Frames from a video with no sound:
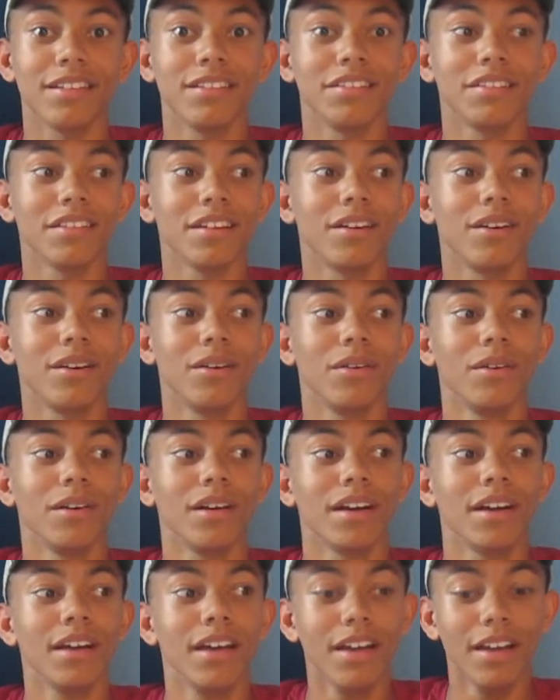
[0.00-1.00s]
And so
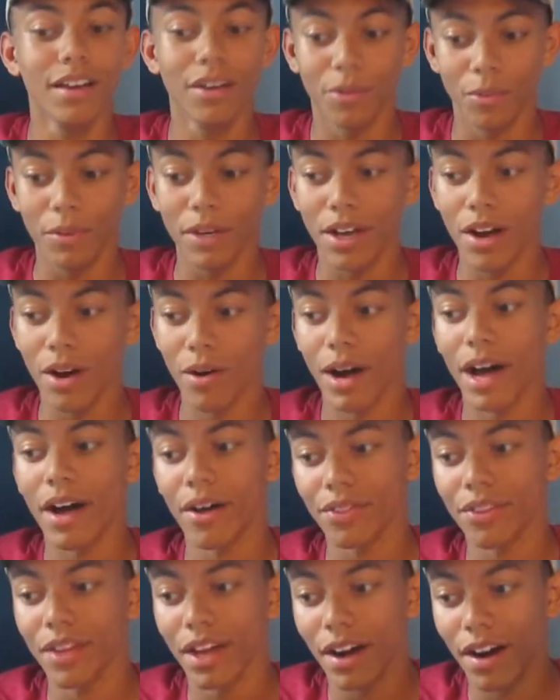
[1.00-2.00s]
we go
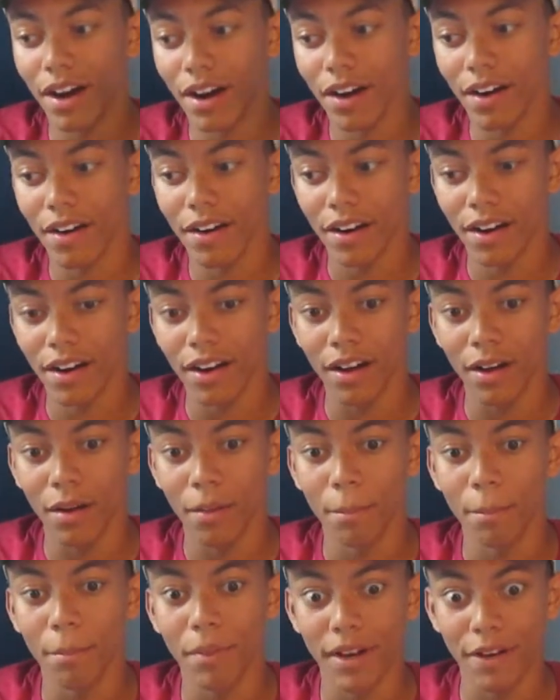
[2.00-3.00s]
out there,
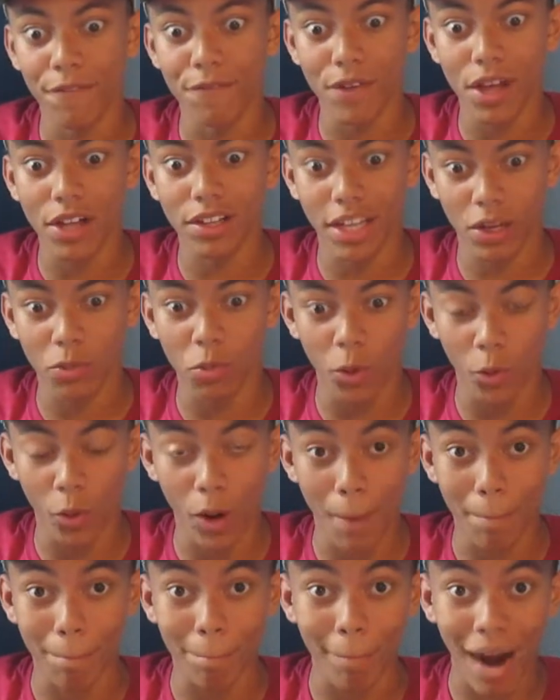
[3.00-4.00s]
but it felt like we were
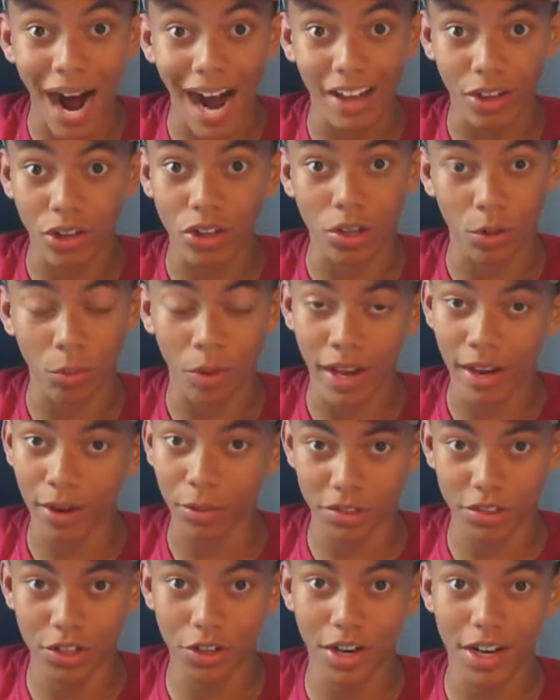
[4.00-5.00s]
a mile away. It
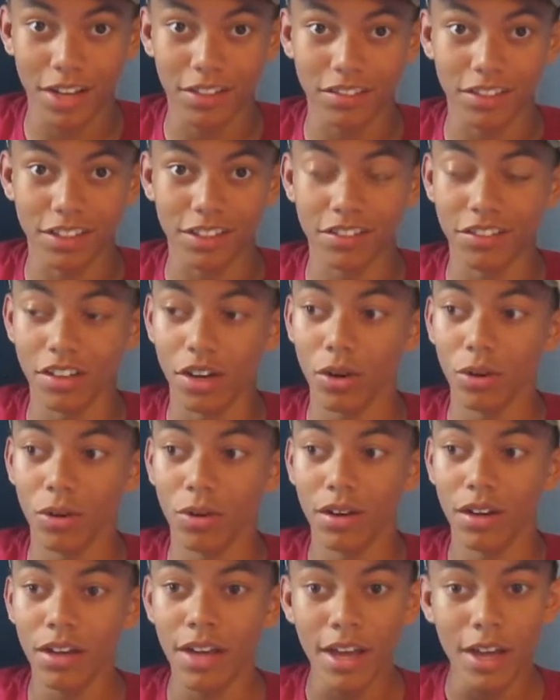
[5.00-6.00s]
was crazy.
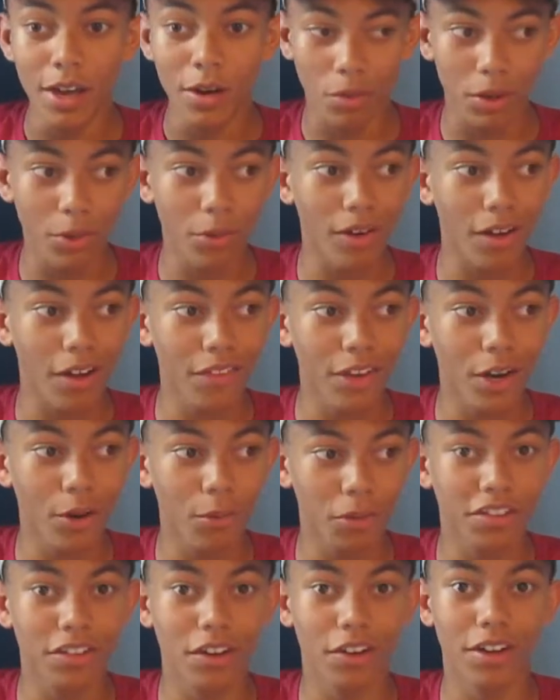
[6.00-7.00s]
So we were on there.
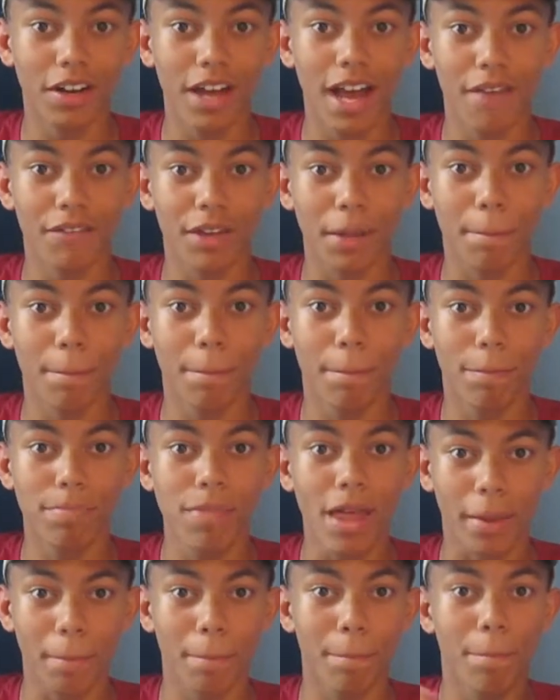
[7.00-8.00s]
We started having
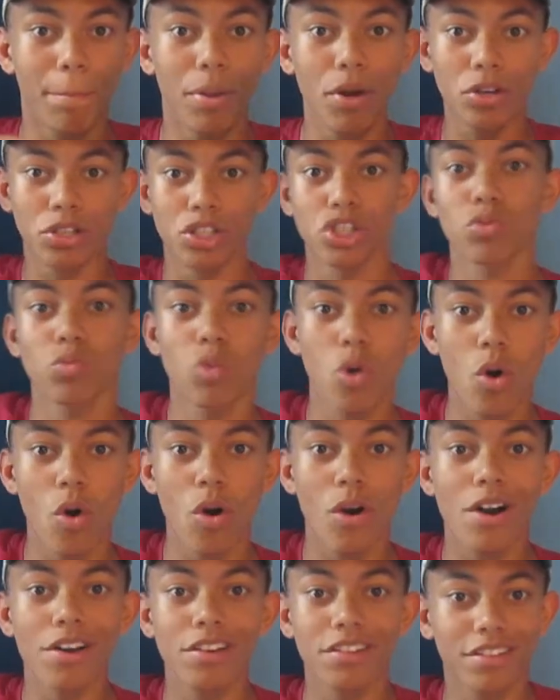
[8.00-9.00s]
like push
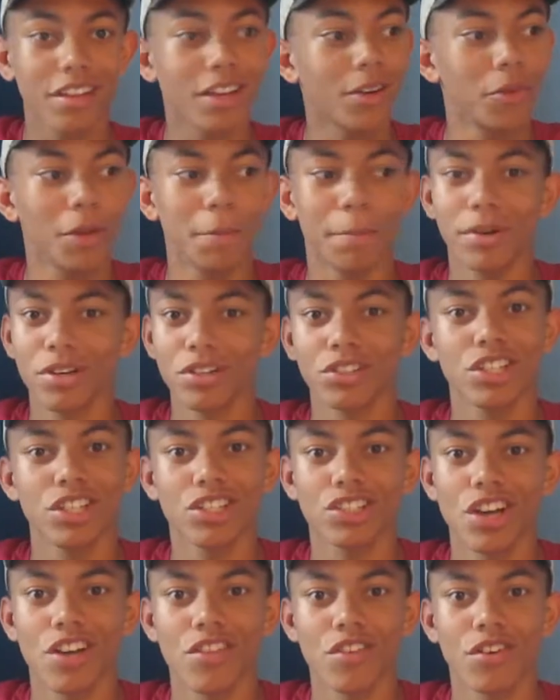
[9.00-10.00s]
wars, like we'd push
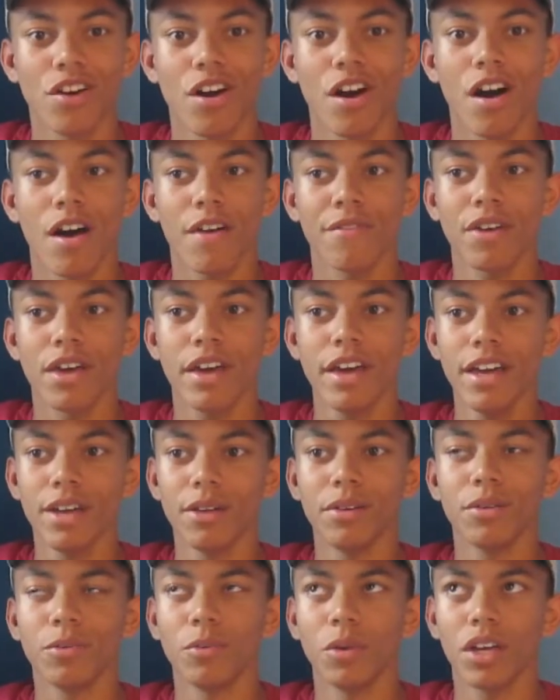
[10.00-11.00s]
each other off.
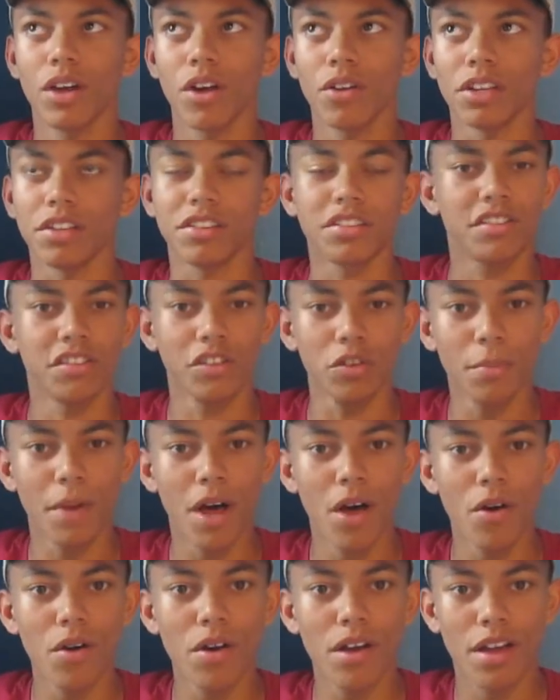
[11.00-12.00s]
We called it
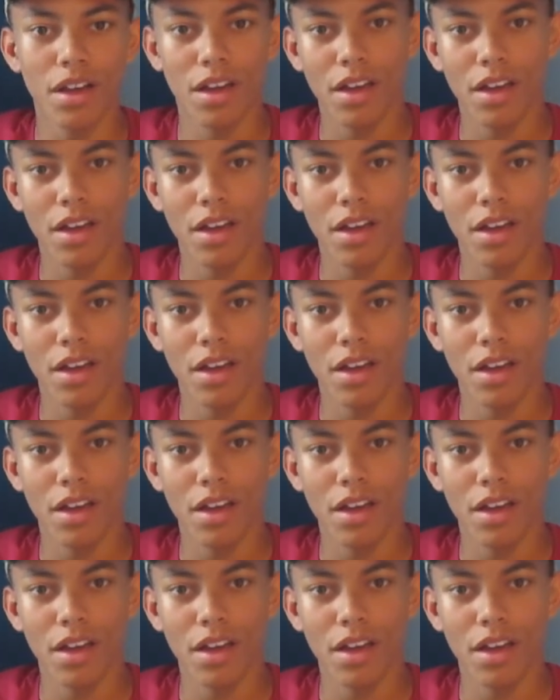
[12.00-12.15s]
sumo.